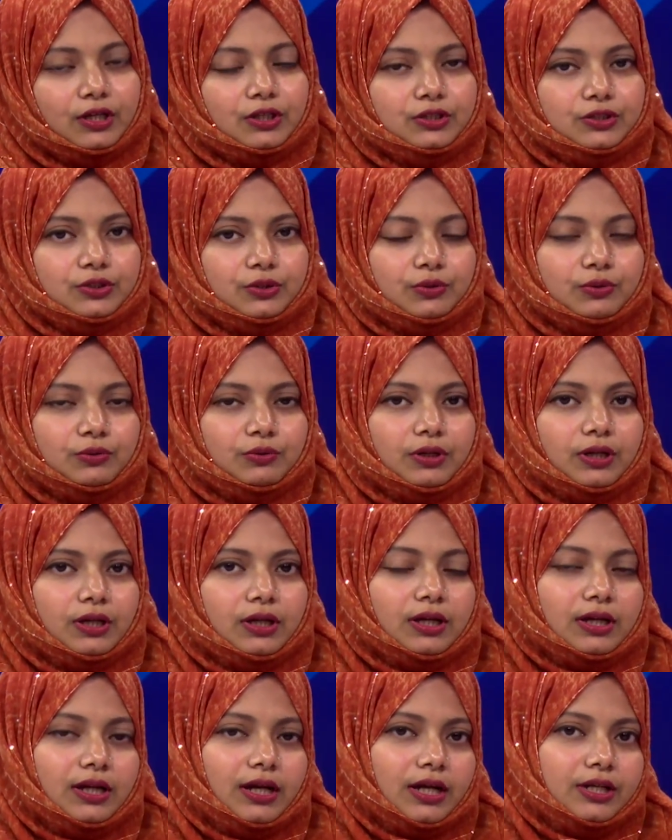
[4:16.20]
So,
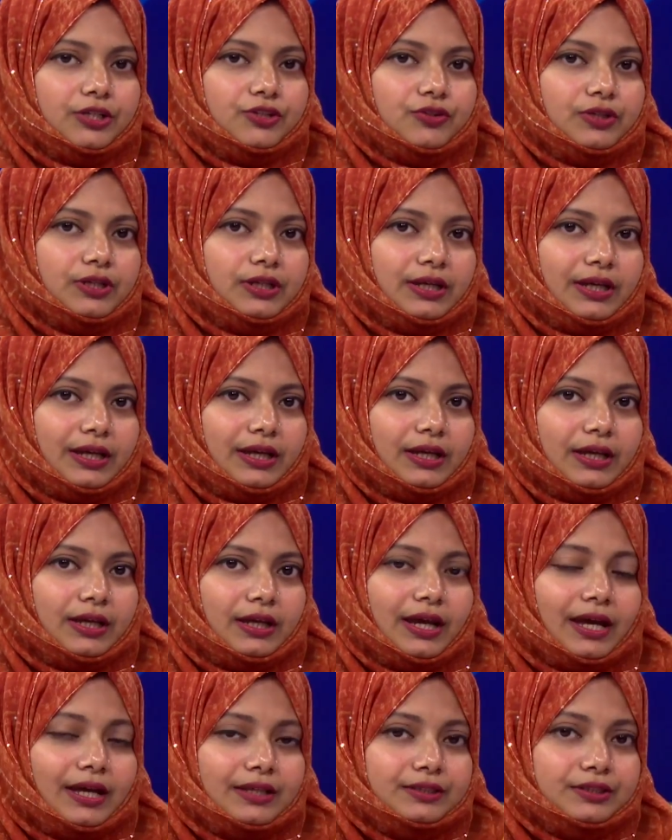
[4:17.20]
country A
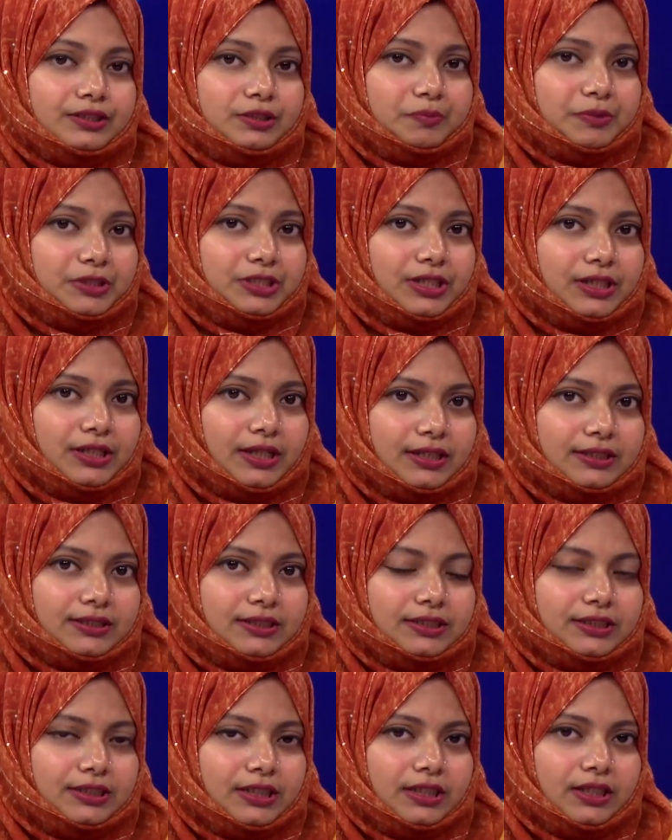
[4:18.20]
has a
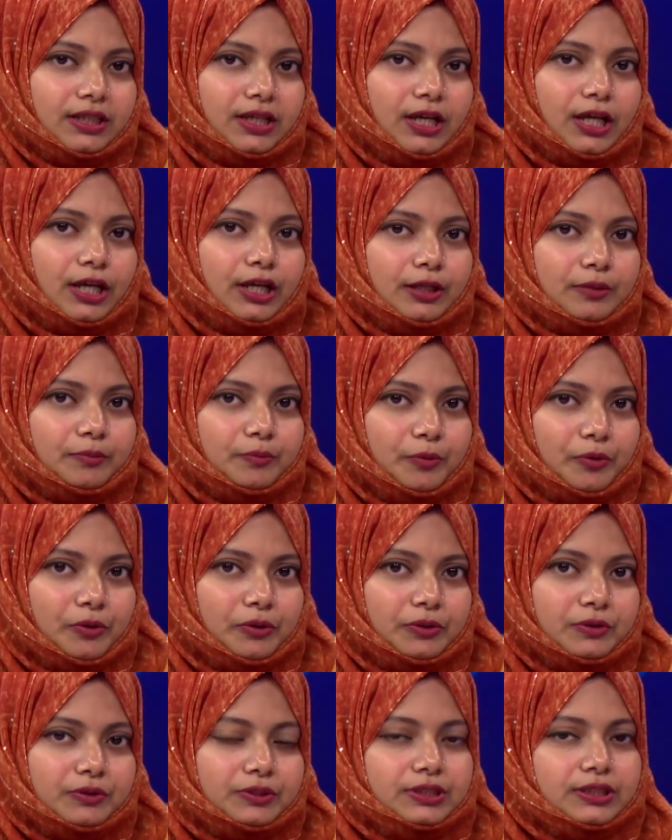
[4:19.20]
specialization in
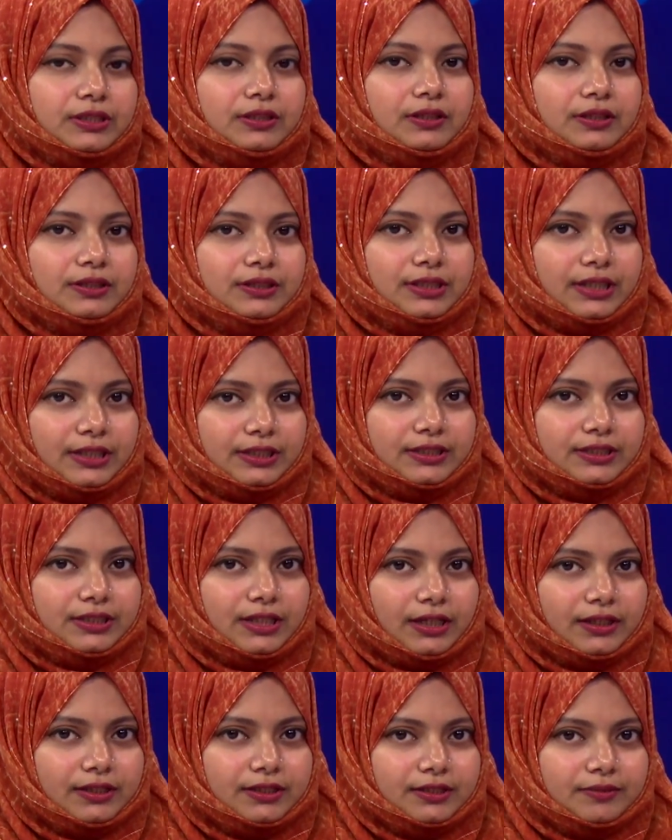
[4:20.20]
producing
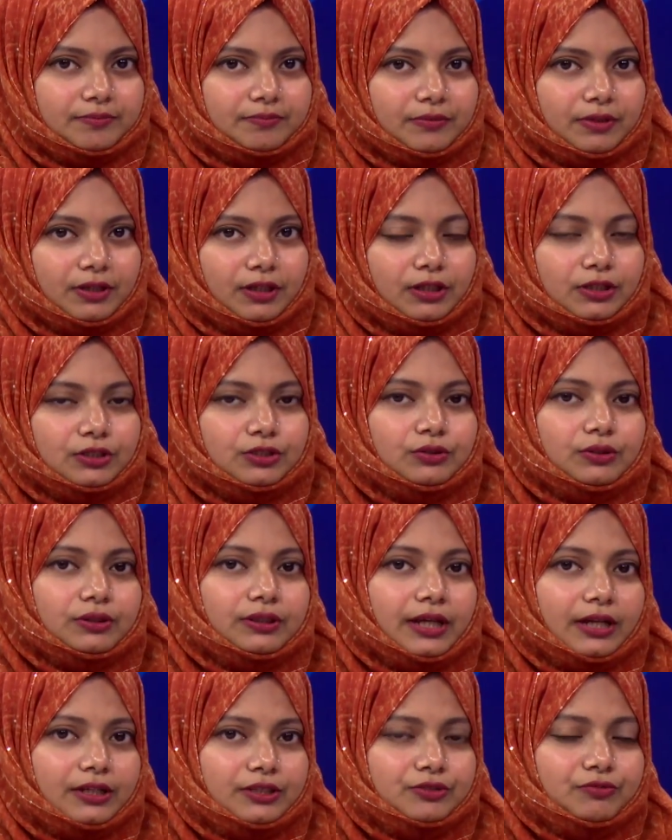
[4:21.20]
textiles. So,
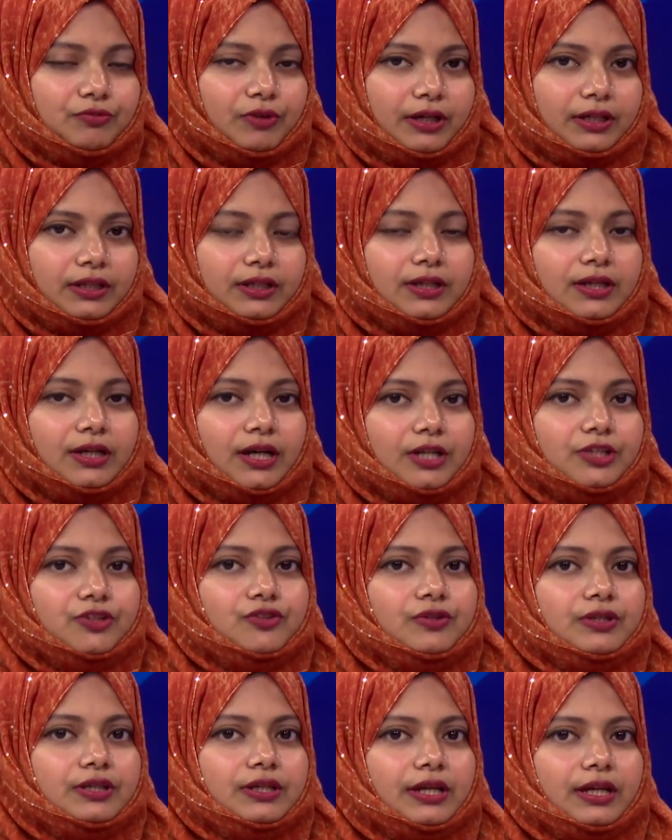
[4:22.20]
that is why
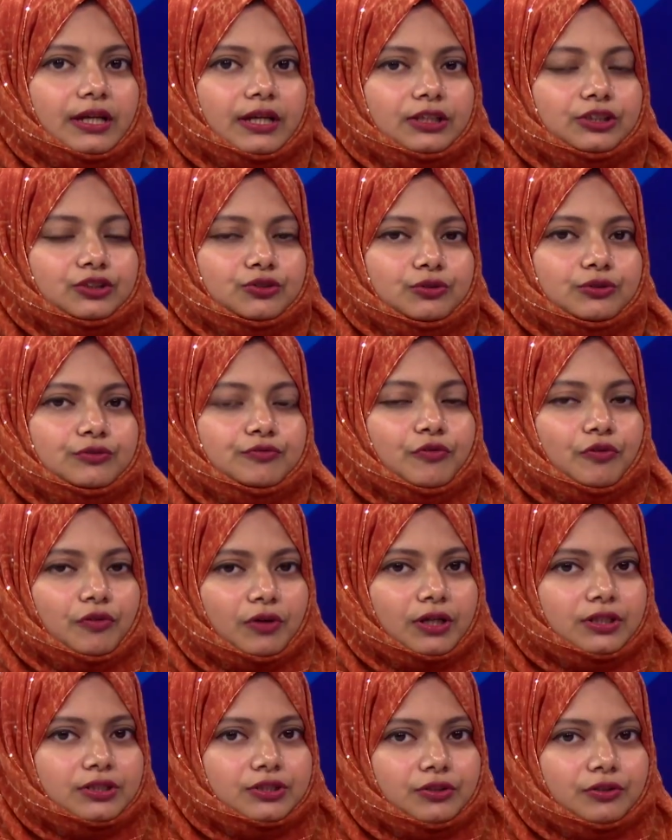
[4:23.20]
country A should
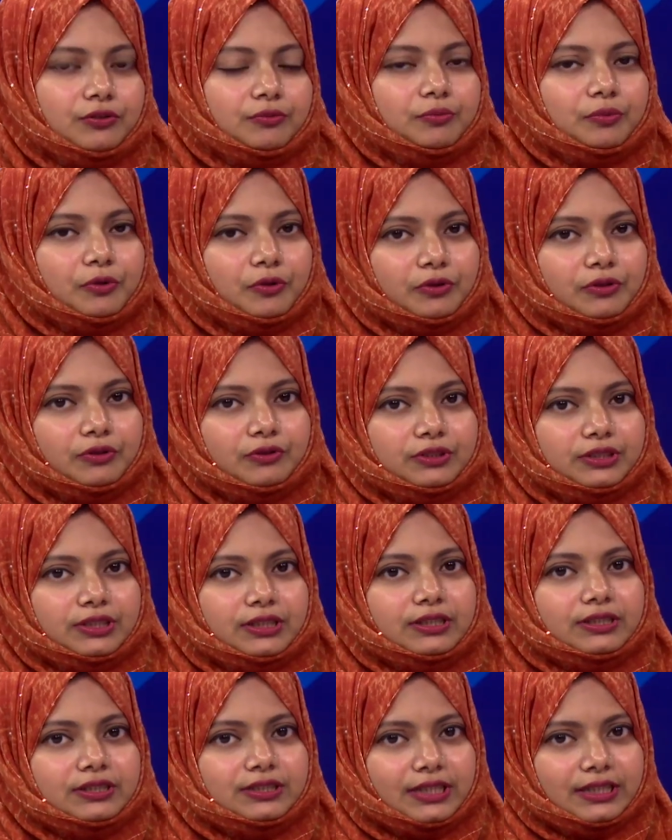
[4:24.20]
focus on
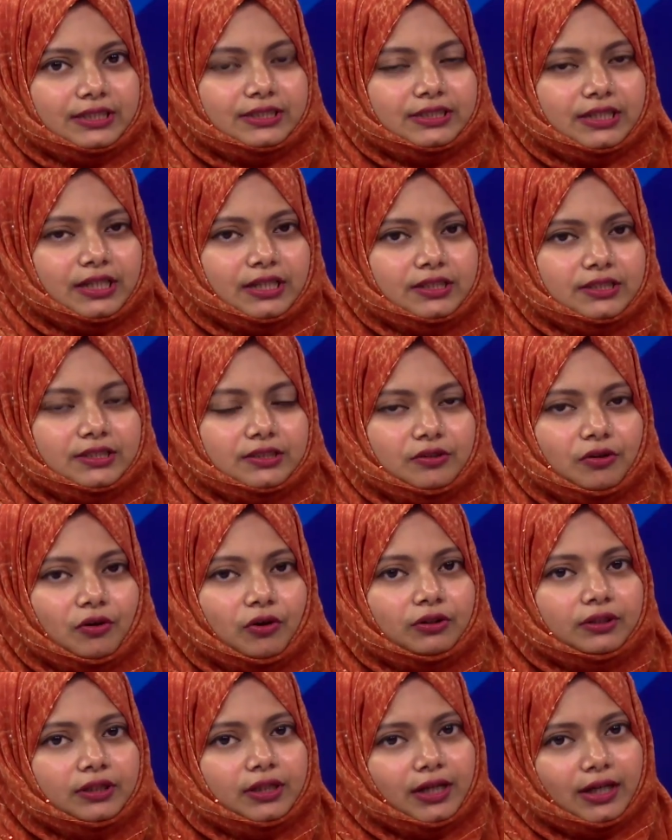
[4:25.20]
producing textiles.
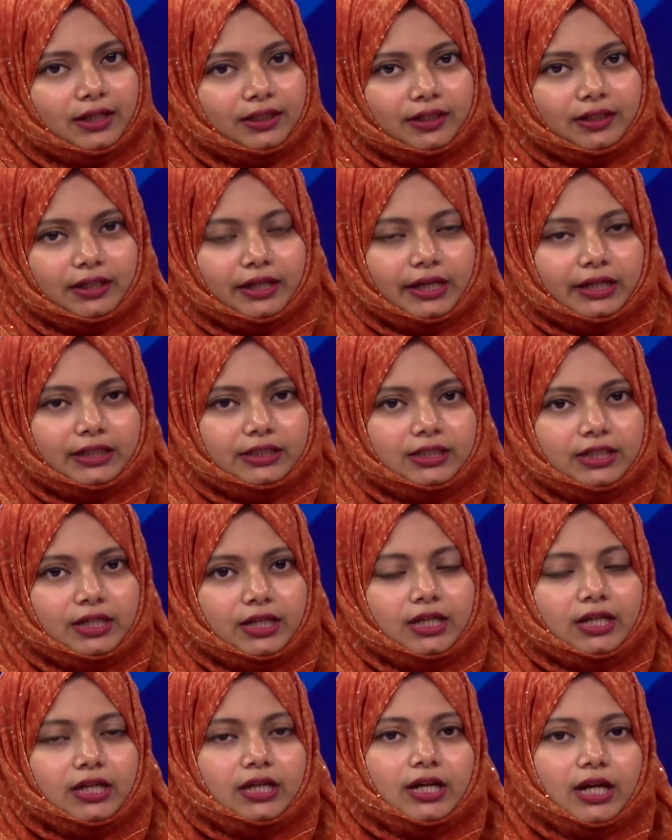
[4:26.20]
On the other hand,
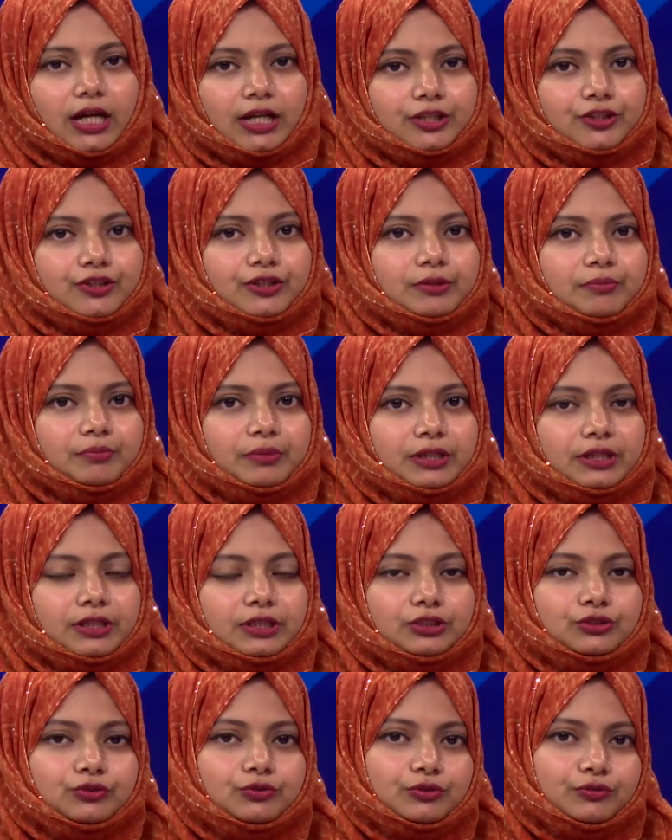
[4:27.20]
country
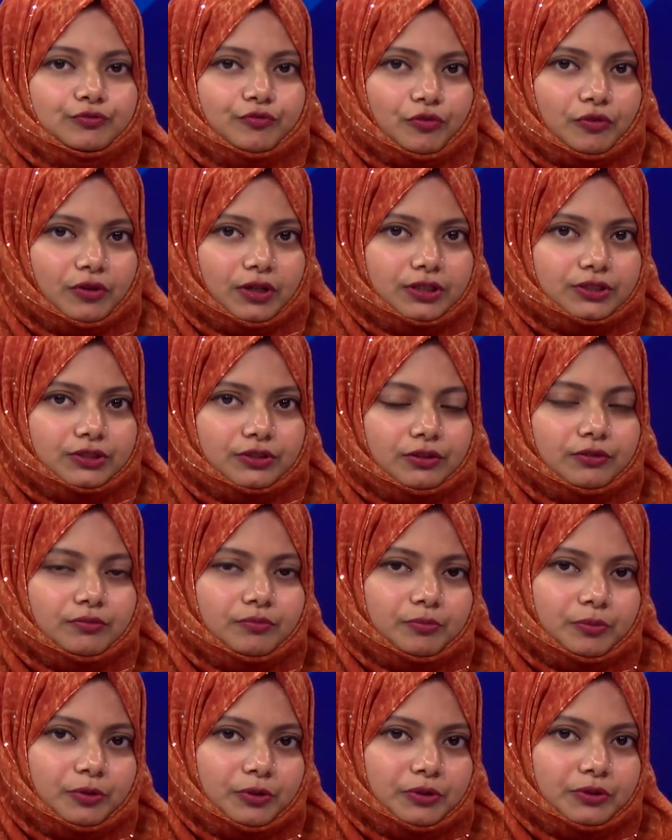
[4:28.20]
B should focus on
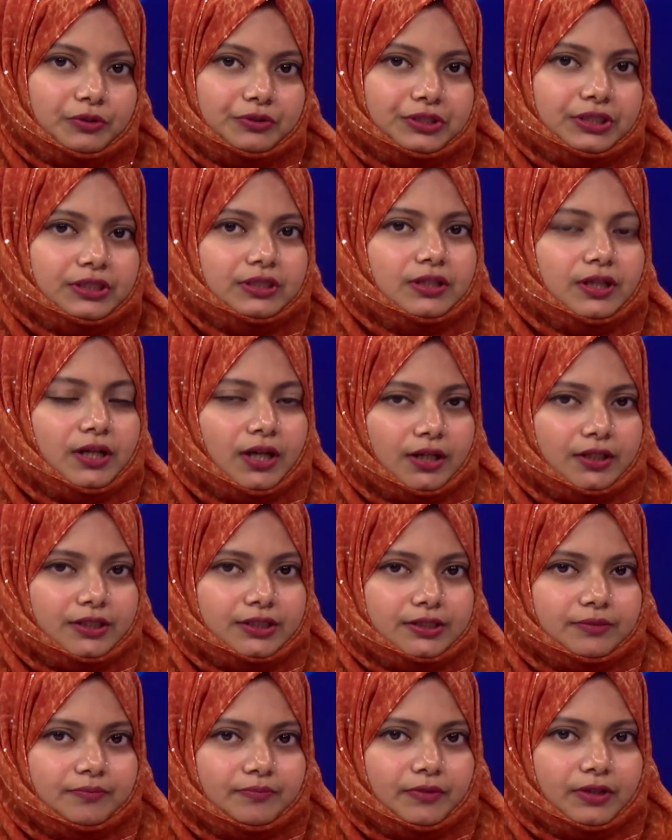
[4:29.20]
producing
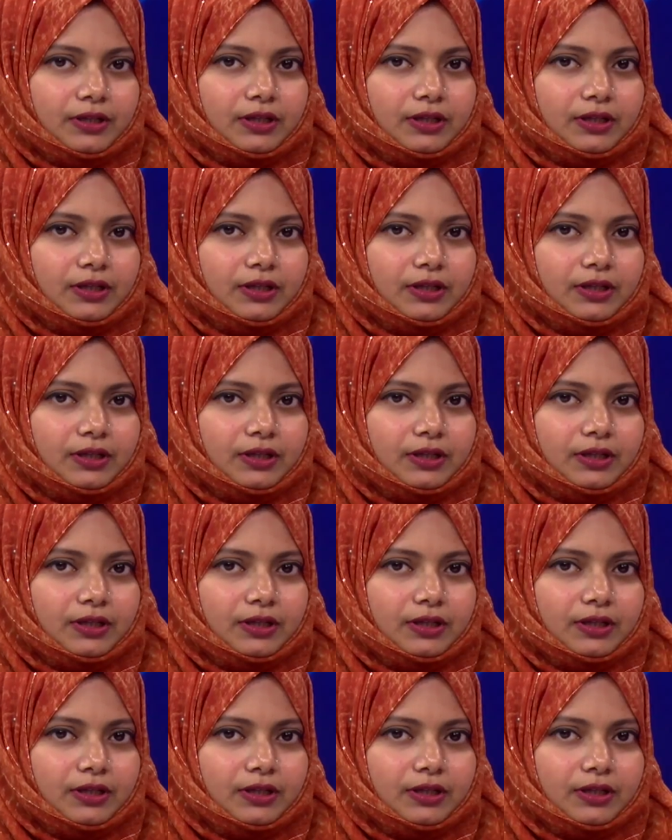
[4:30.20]
cars.